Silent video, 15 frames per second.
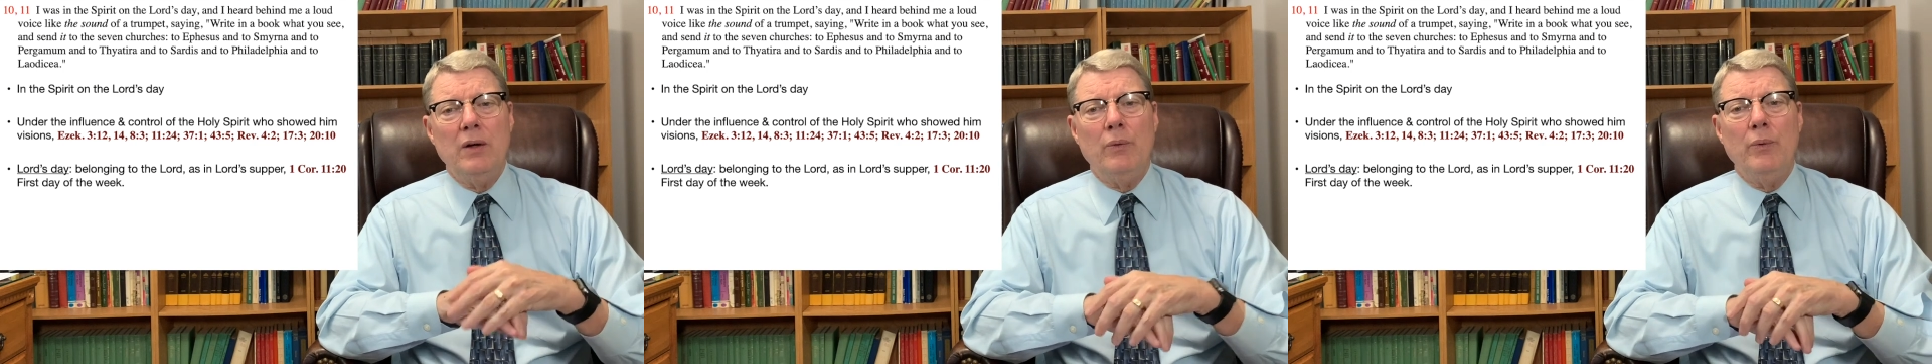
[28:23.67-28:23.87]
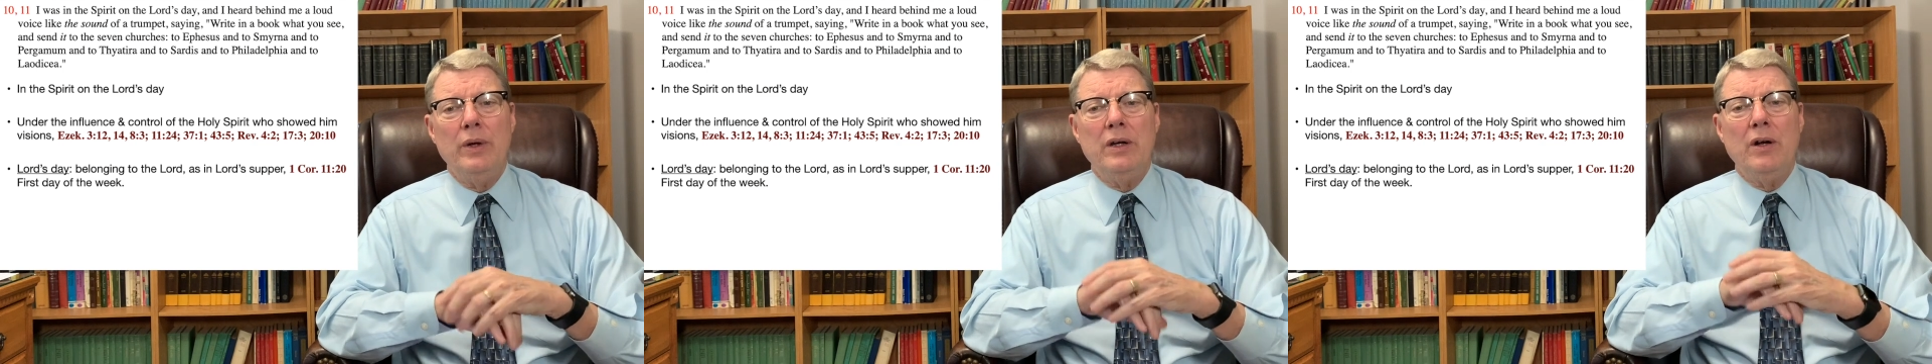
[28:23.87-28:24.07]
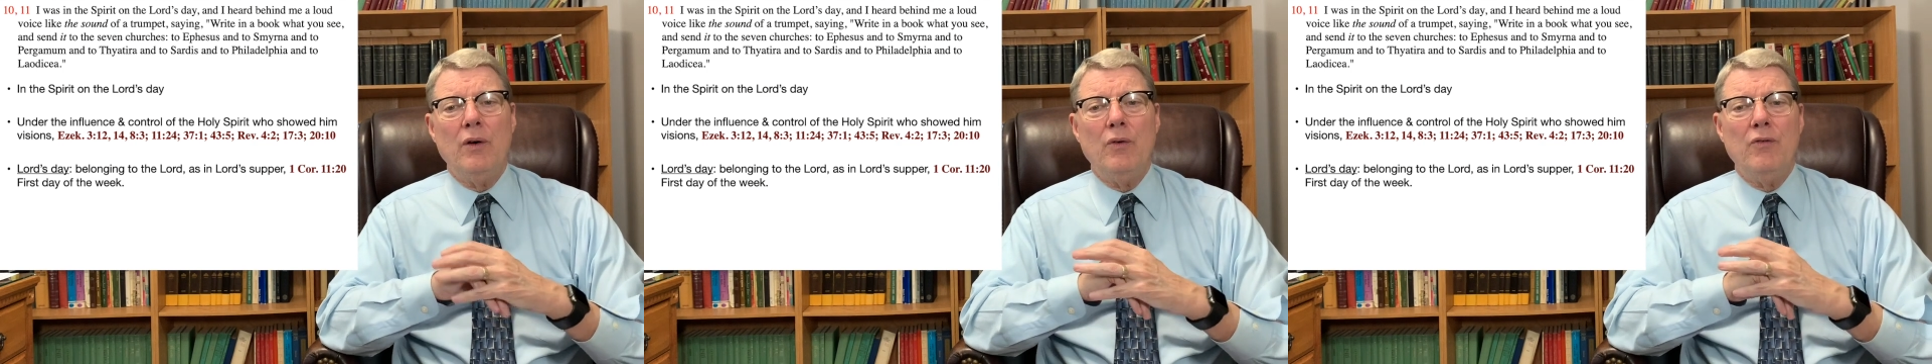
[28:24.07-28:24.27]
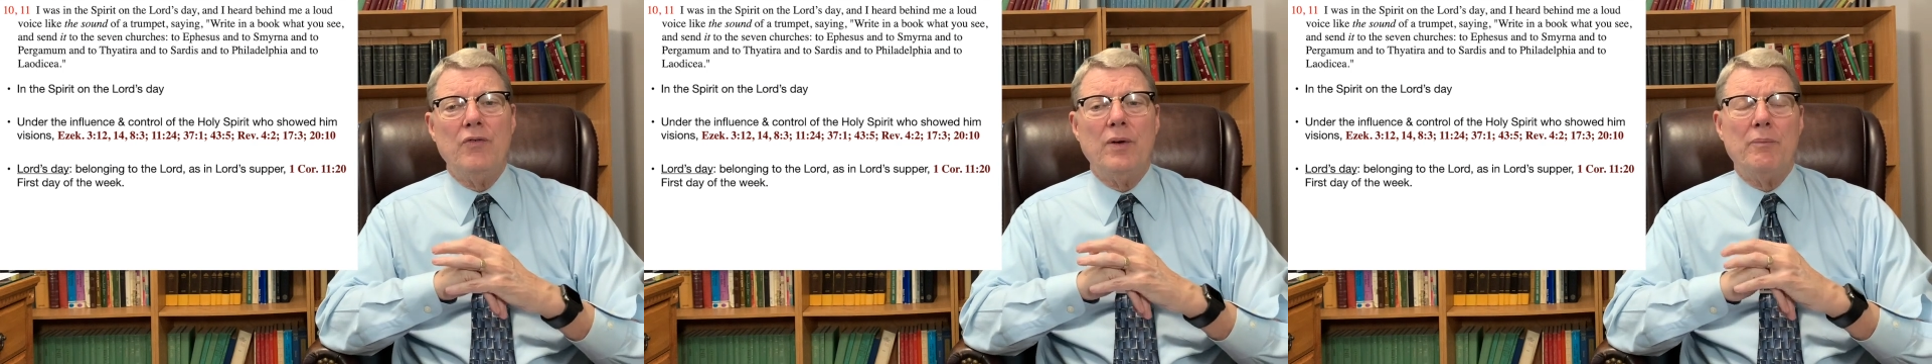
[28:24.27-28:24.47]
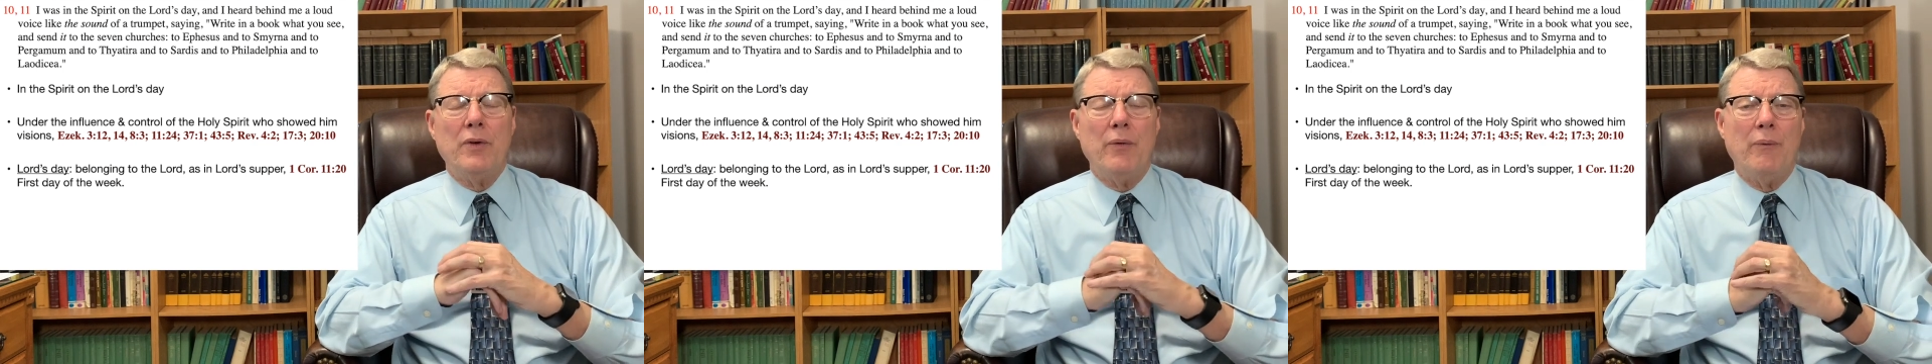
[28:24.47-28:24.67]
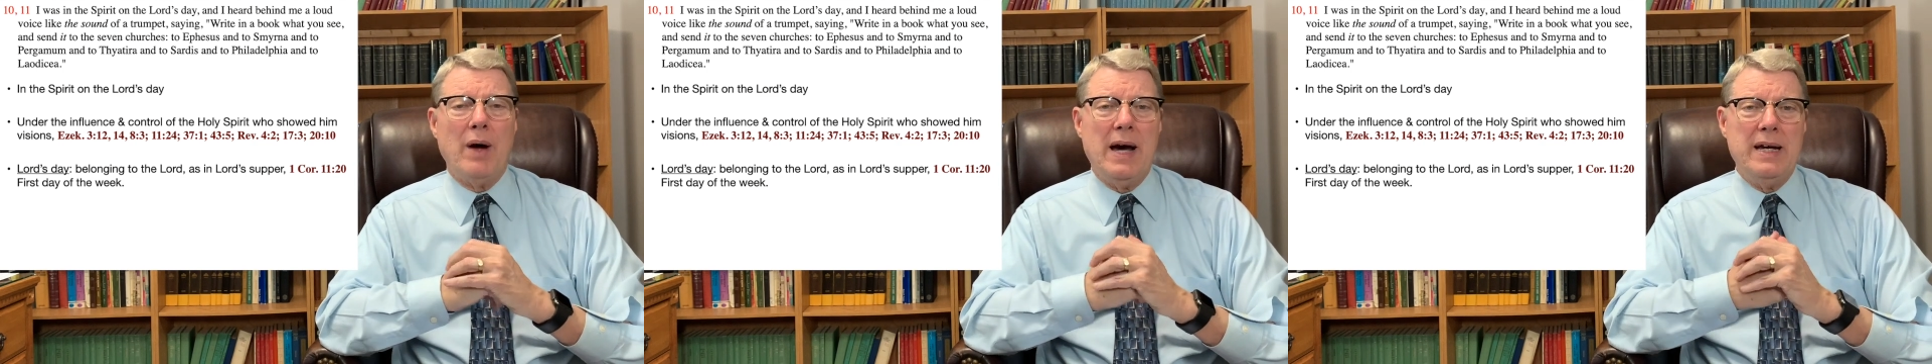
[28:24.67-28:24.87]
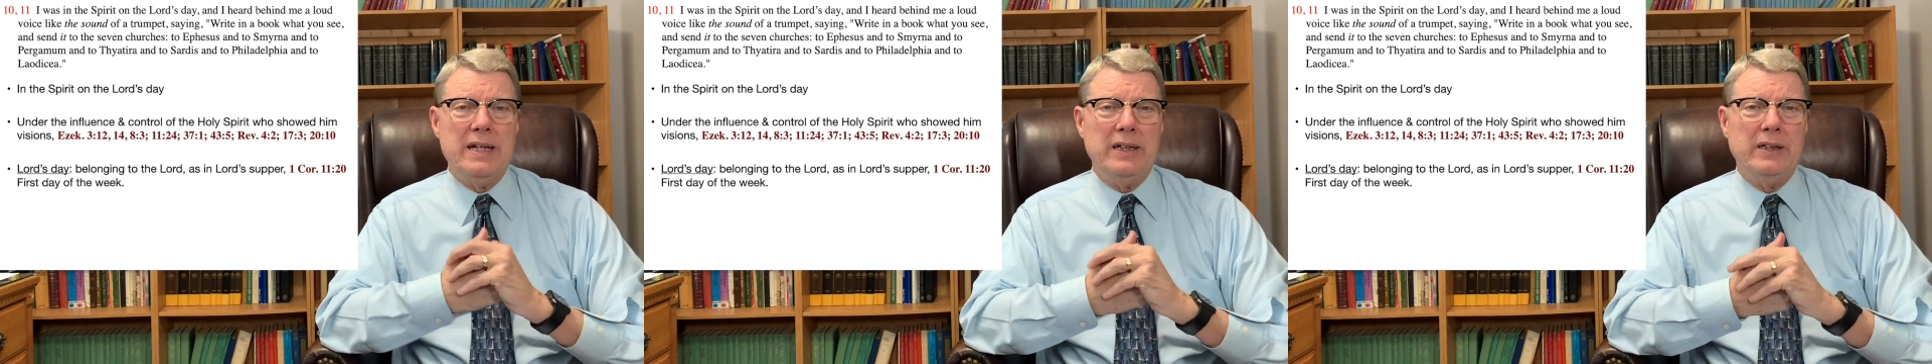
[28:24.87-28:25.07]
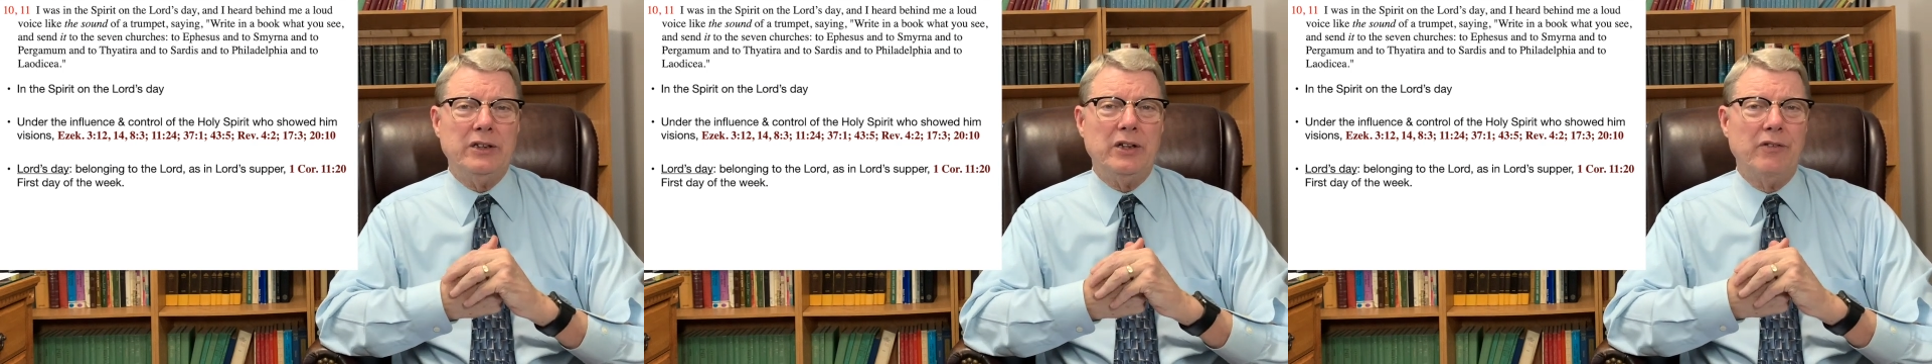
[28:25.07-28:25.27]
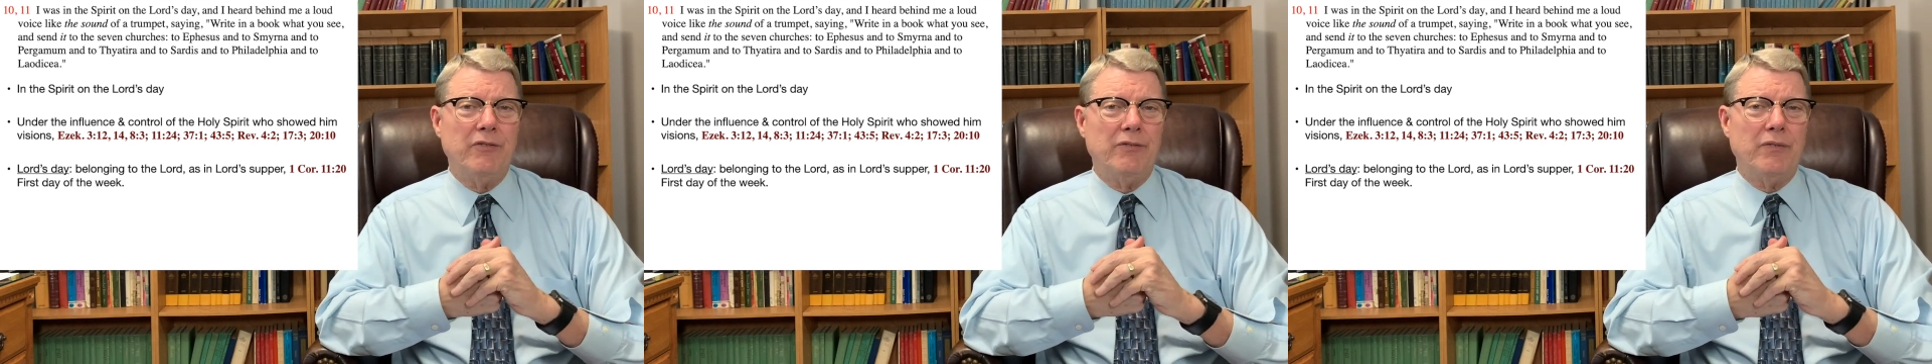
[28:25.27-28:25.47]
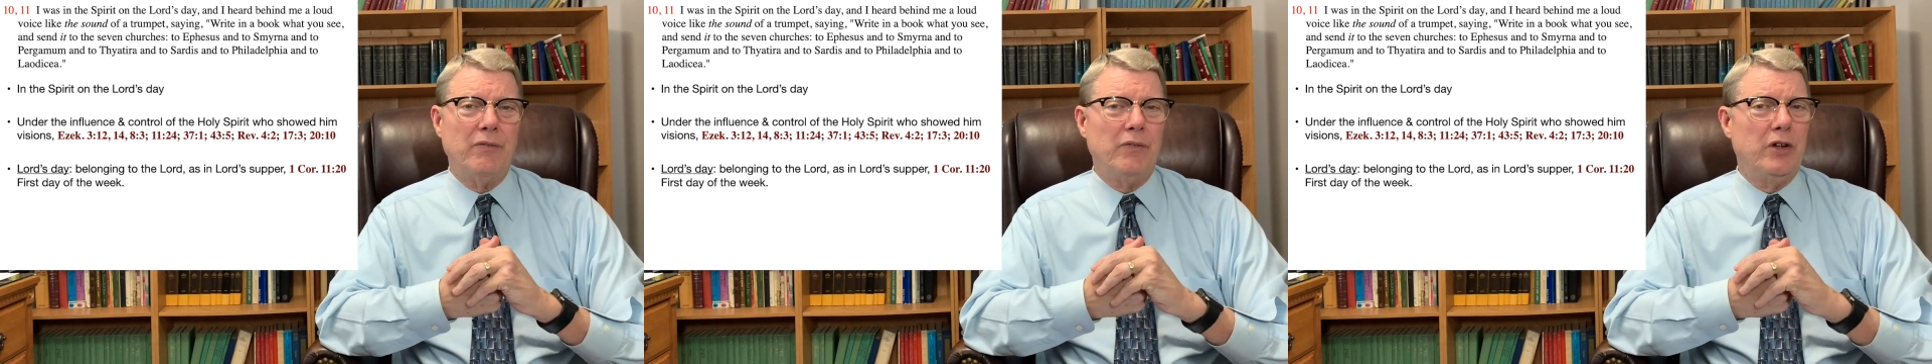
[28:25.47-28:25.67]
We know from the writings of